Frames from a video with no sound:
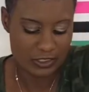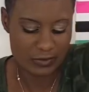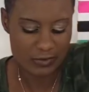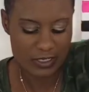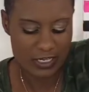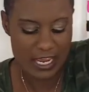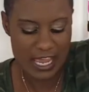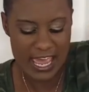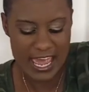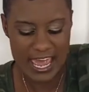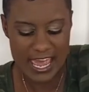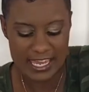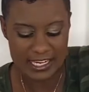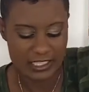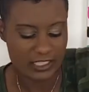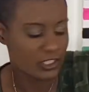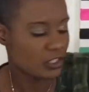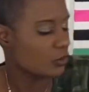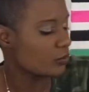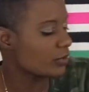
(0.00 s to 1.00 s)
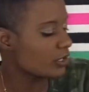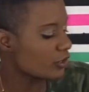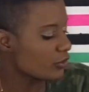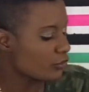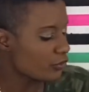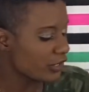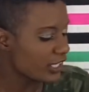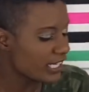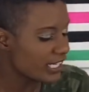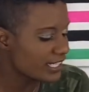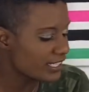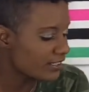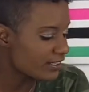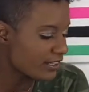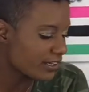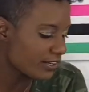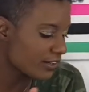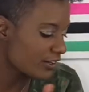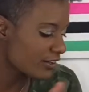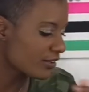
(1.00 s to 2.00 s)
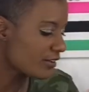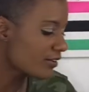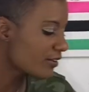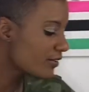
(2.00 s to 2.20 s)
gonna add a little bit of red in there.